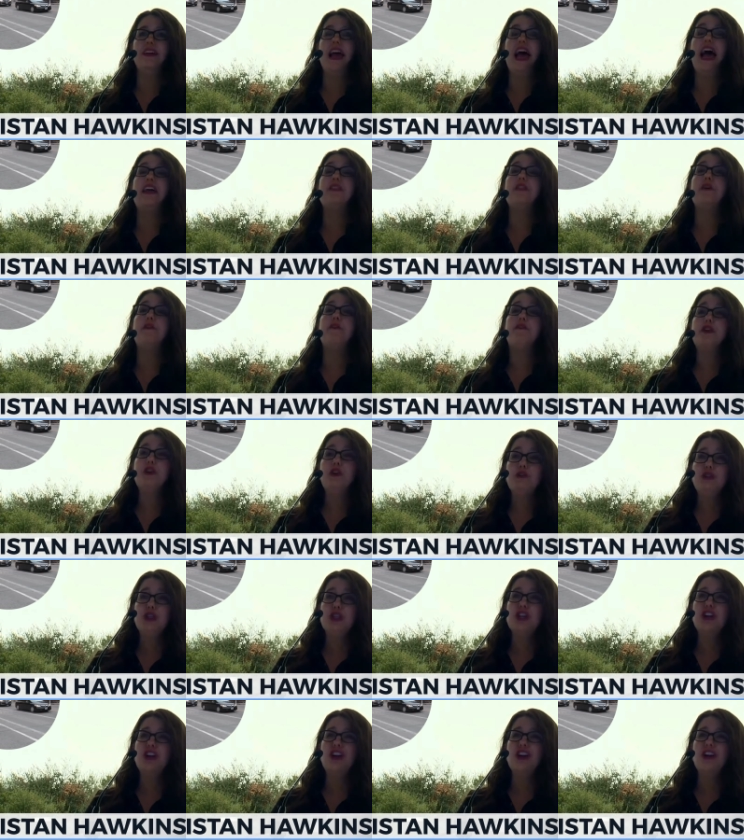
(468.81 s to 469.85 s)
And the
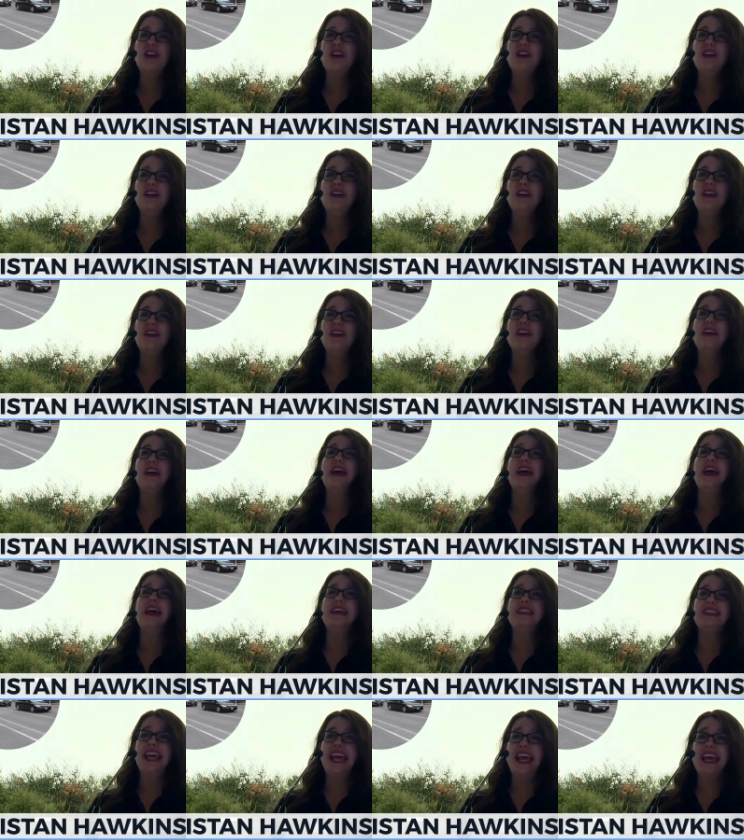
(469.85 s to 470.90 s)
future
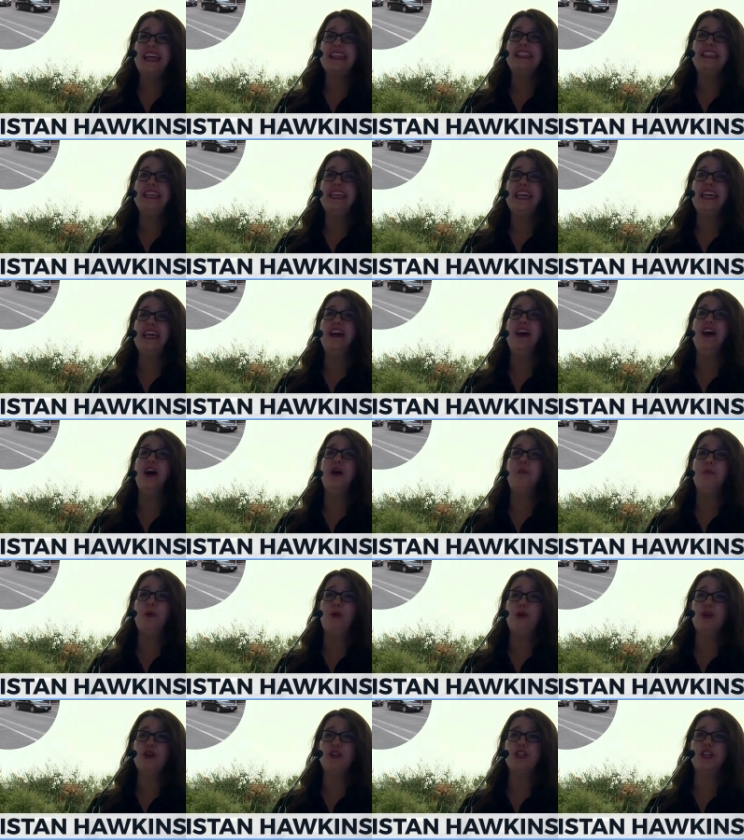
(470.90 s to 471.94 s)
is anti
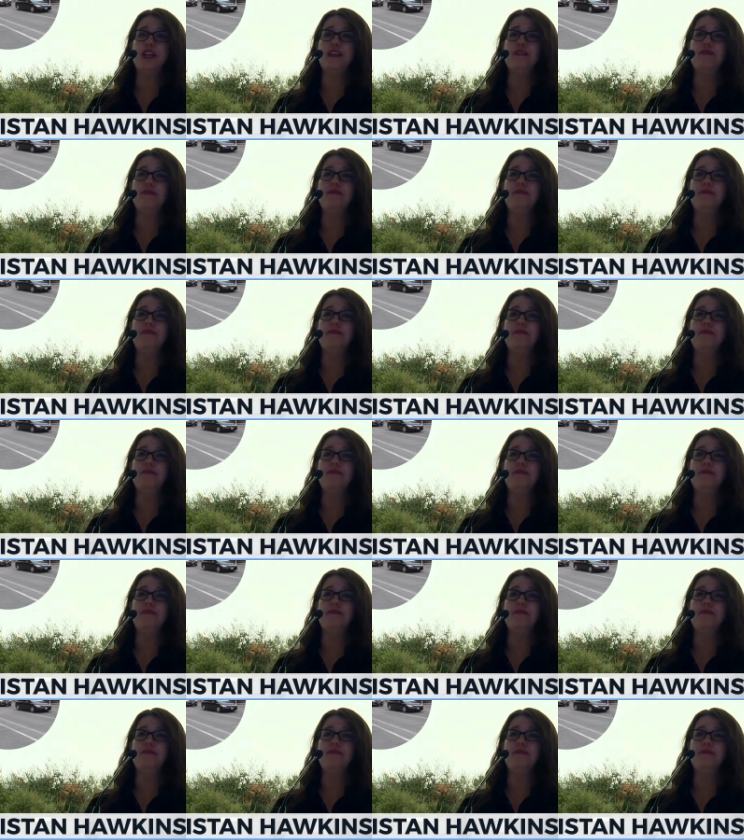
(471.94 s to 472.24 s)
abortion.